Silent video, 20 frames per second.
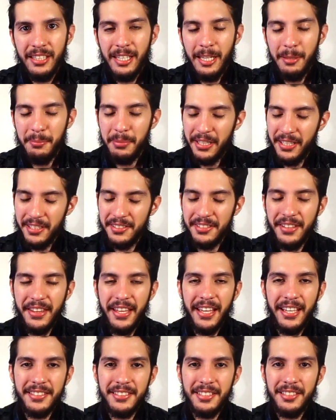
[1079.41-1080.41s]
And because of
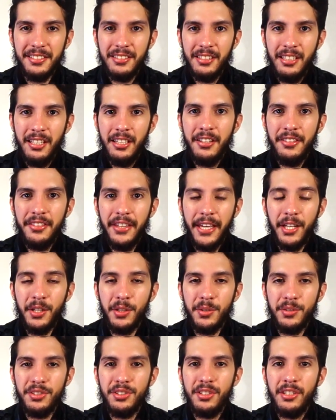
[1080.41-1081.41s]
that,
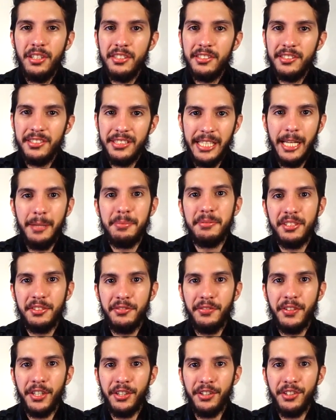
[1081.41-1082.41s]
Thanos snaps his
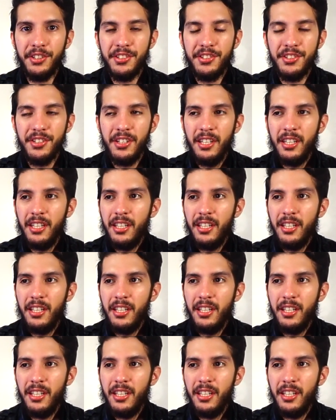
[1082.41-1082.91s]
fingers,